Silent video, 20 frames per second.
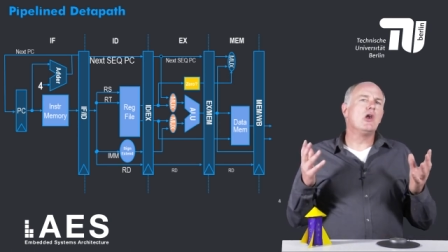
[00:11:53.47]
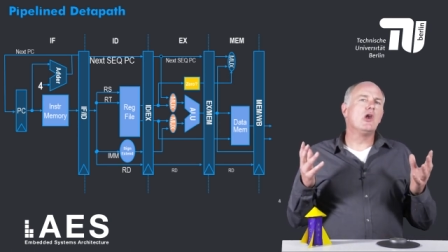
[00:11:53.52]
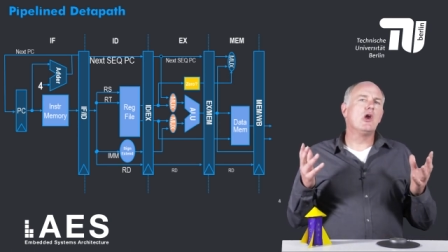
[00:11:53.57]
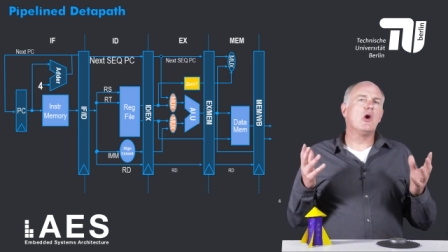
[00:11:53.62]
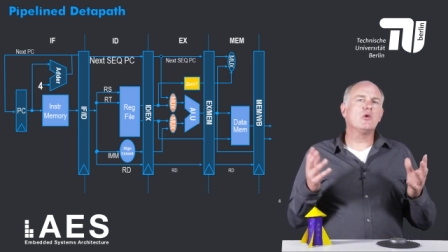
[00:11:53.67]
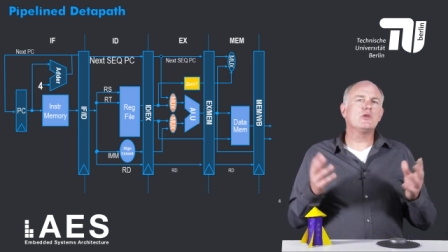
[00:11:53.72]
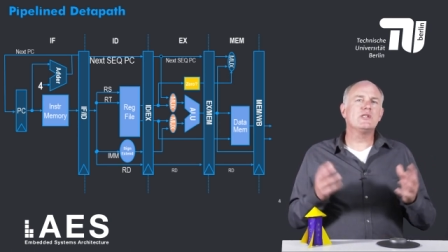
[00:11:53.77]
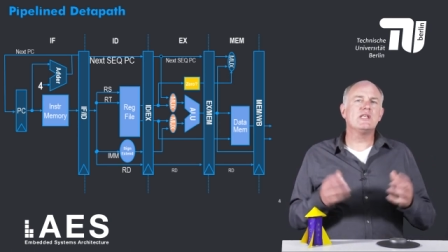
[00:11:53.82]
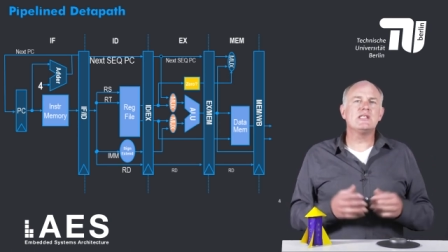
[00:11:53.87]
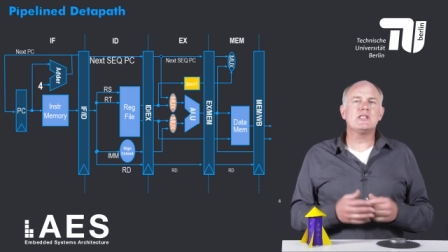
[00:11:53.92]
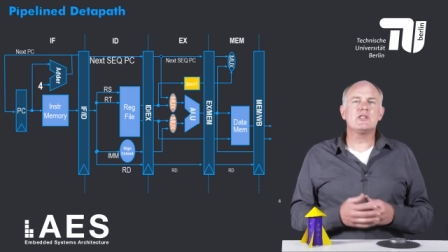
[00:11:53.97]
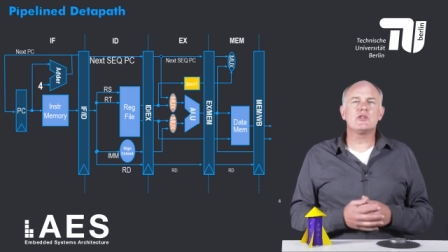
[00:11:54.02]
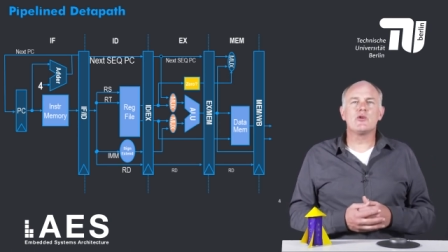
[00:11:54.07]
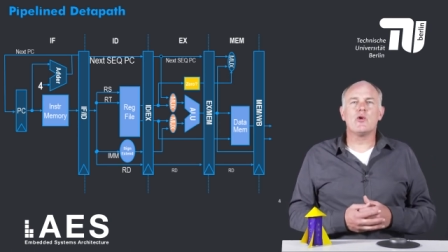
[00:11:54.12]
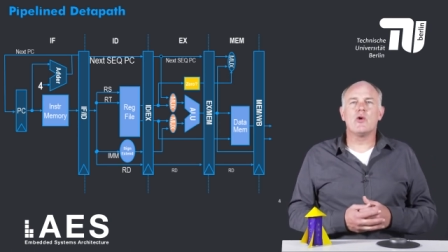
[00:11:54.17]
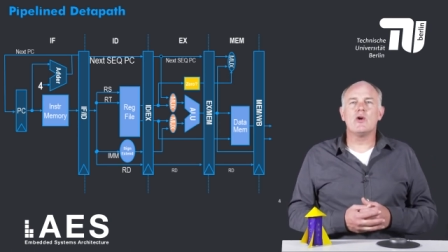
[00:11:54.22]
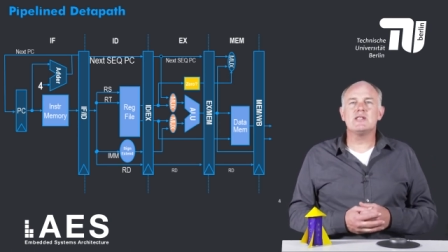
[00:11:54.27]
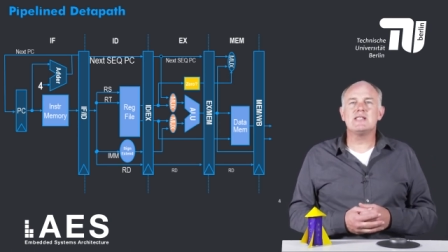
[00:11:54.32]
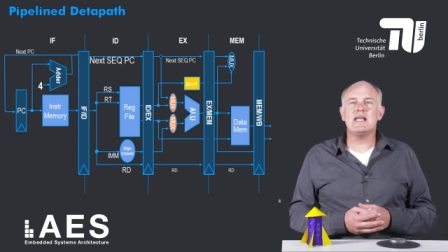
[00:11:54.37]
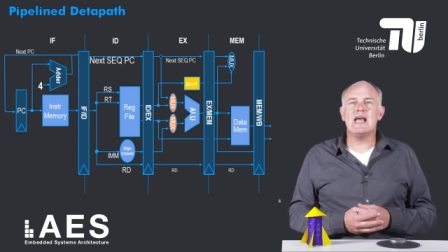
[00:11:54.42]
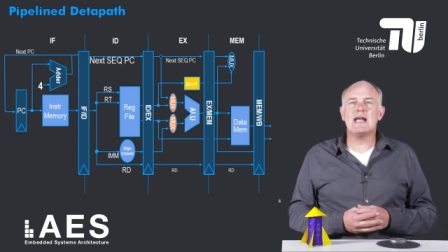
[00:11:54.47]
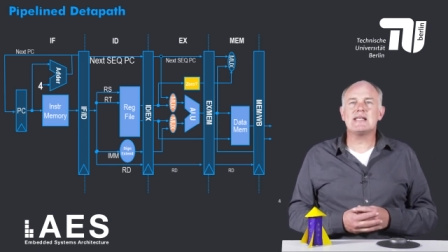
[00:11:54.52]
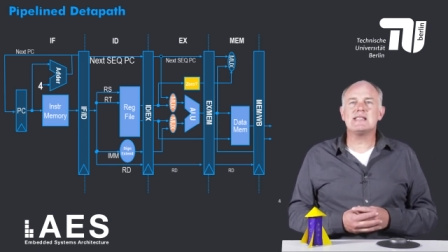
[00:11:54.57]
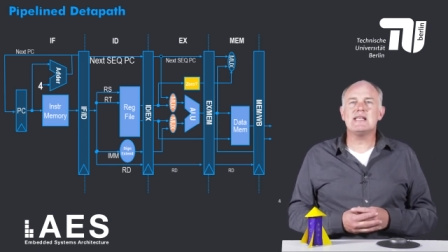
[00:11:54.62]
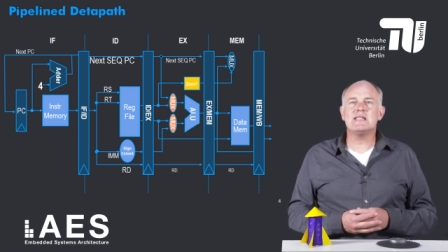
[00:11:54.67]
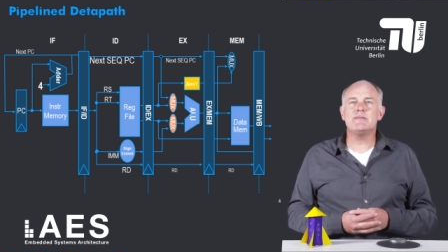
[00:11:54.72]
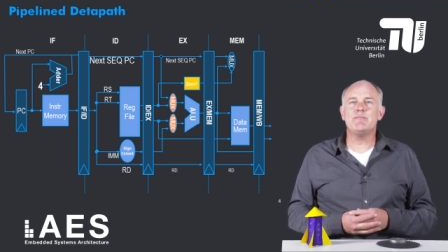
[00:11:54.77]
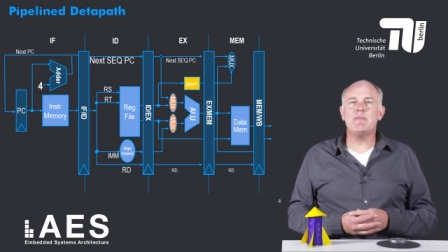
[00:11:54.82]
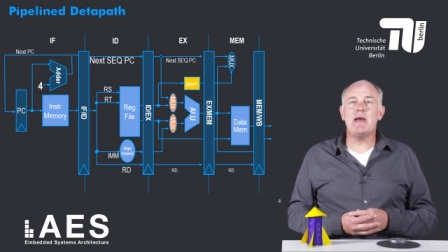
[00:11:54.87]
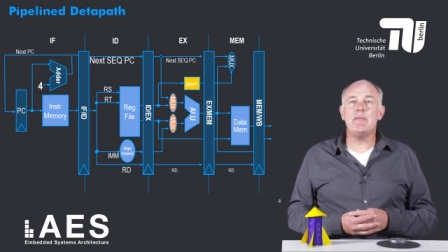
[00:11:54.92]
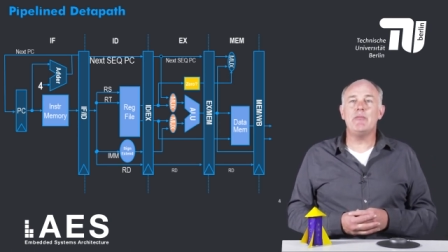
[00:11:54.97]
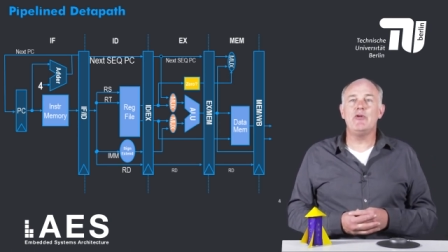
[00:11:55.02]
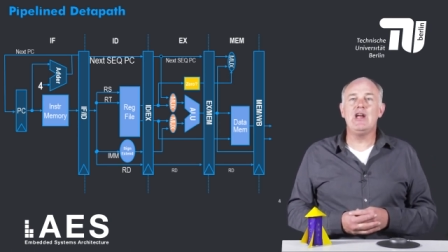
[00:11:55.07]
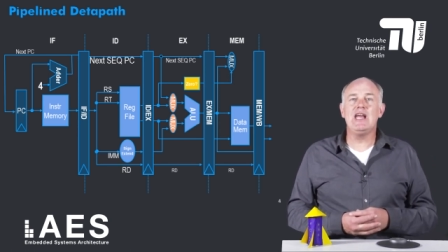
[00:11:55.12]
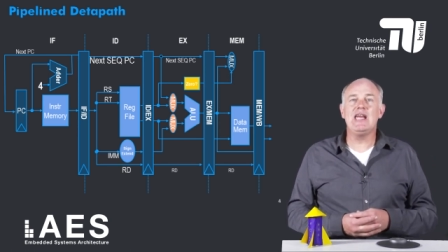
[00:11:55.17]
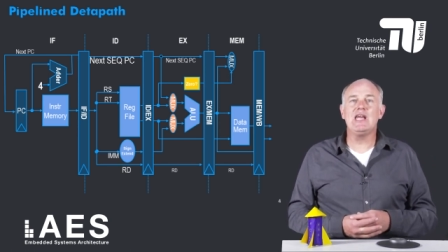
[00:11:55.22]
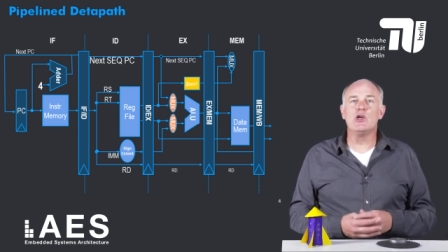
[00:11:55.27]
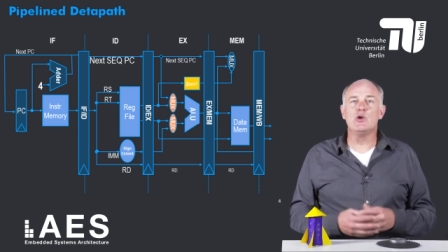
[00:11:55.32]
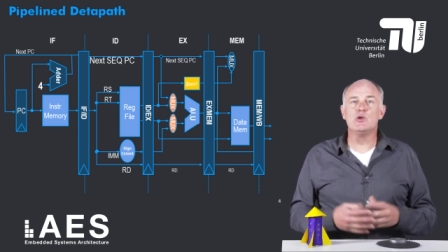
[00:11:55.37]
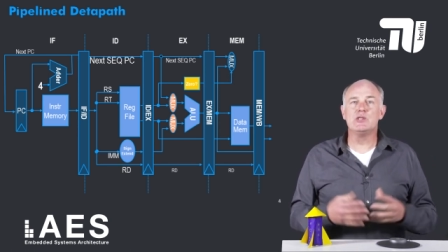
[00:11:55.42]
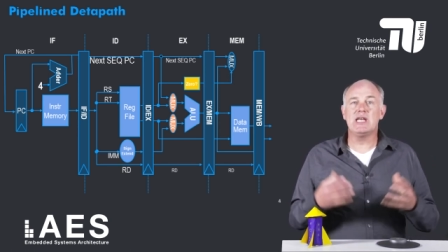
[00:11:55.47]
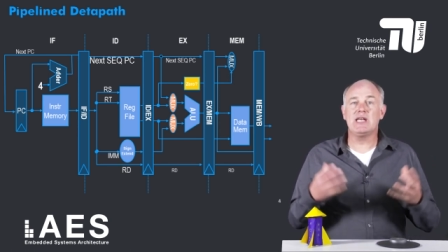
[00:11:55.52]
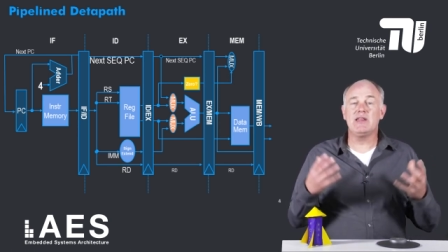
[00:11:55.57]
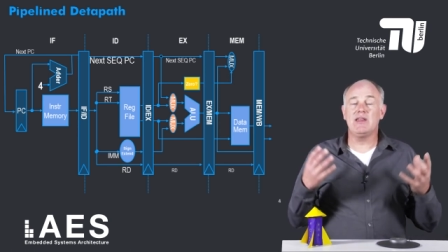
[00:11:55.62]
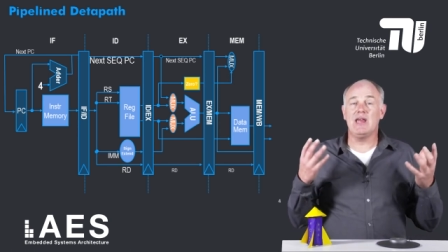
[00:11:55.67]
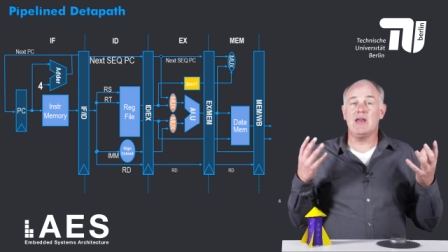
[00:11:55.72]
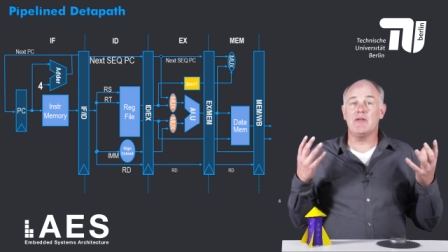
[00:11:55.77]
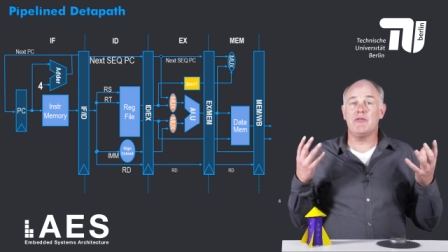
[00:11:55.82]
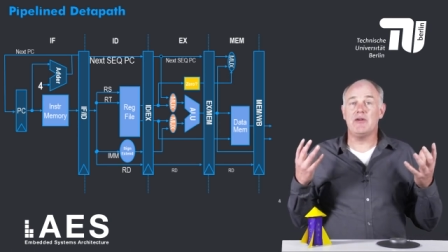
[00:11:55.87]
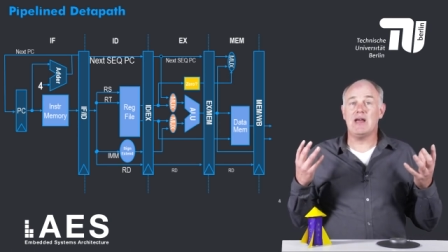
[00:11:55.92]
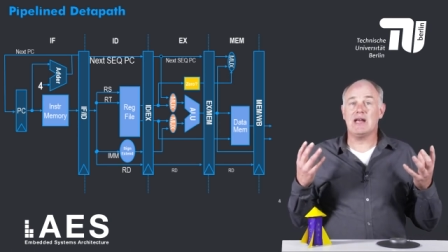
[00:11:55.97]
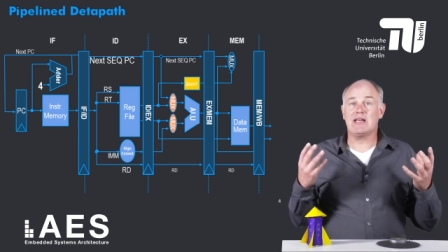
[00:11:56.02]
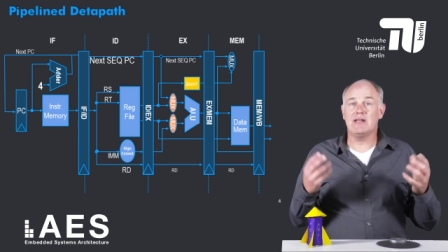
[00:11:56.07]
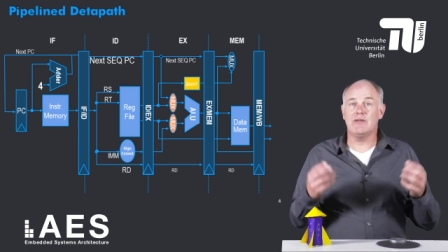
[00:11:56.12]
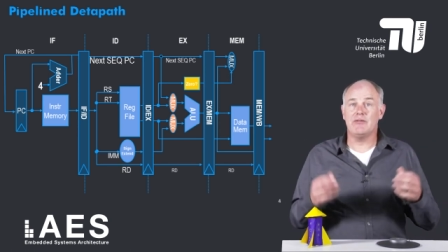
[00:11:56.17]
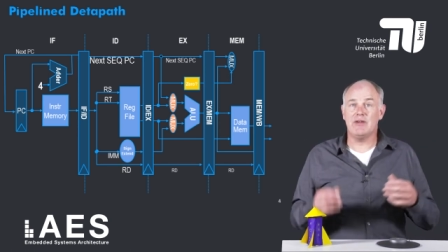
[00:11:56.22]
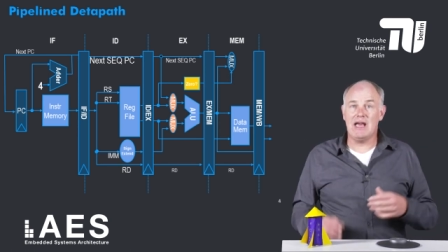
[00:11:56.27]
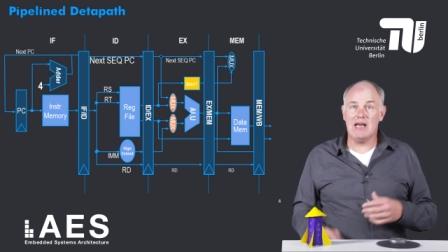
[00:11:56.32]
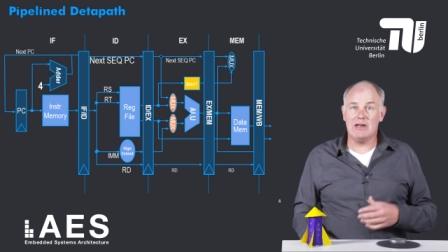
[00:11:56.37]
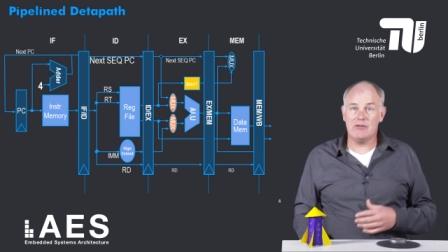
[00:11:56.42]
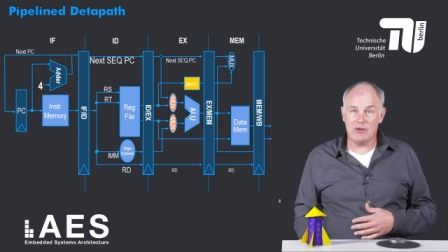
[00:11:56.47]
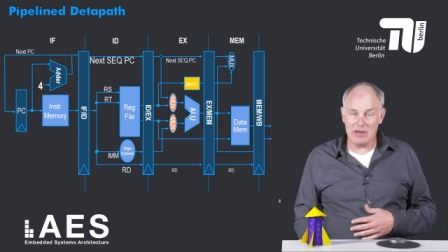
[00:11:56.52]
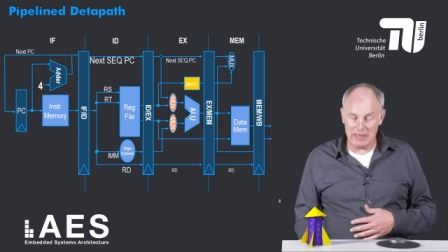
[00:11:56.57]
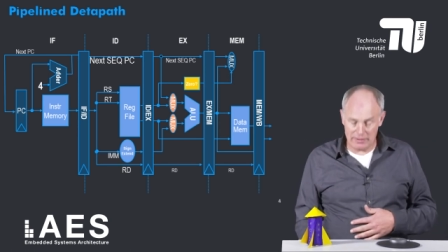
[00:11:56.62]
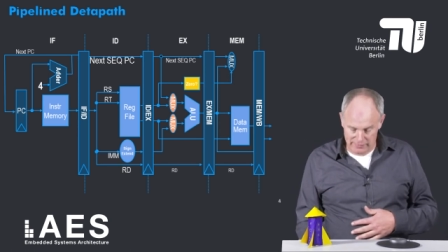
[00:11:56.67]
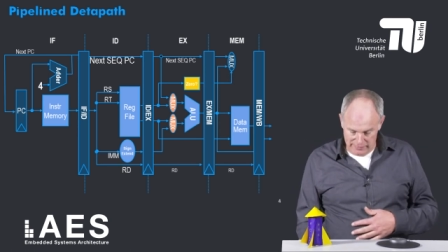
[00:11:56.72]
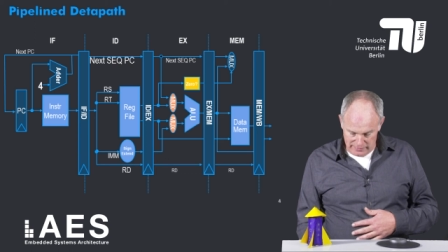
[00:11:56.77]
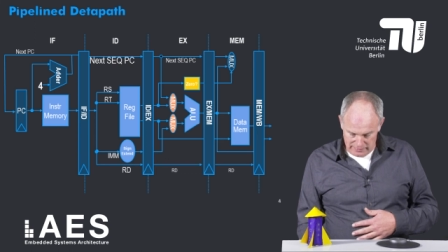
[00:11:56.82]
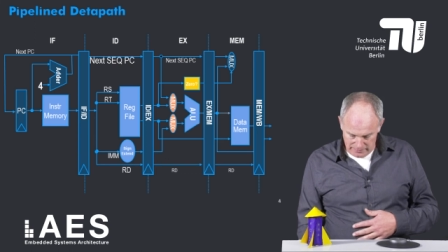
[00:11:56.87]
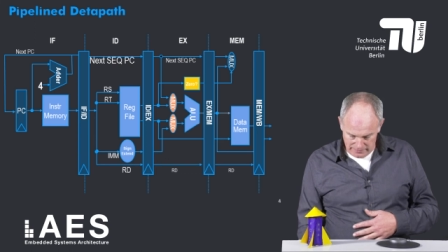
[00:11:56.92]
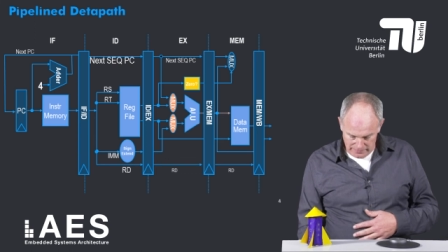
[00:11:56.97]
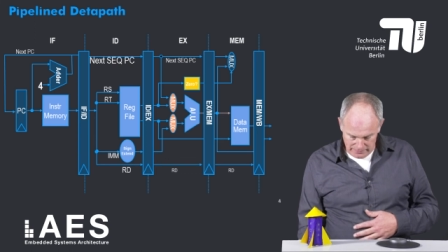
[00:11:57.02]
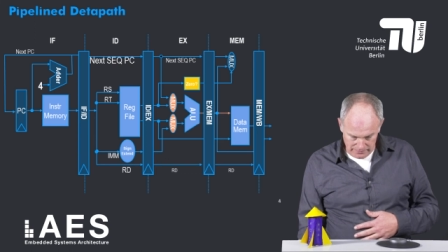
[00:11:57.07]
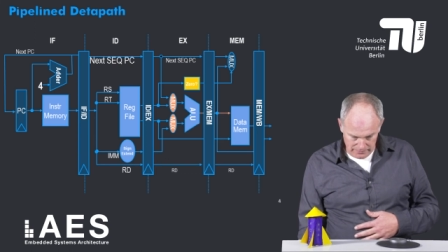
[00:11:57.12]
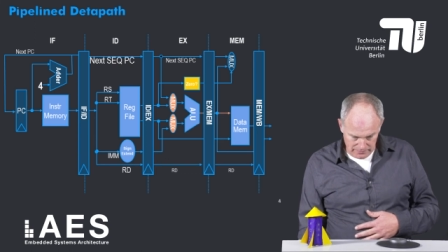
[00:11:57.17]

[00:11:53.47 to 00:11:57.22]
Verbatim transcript: Loads and stores access memory using the effective address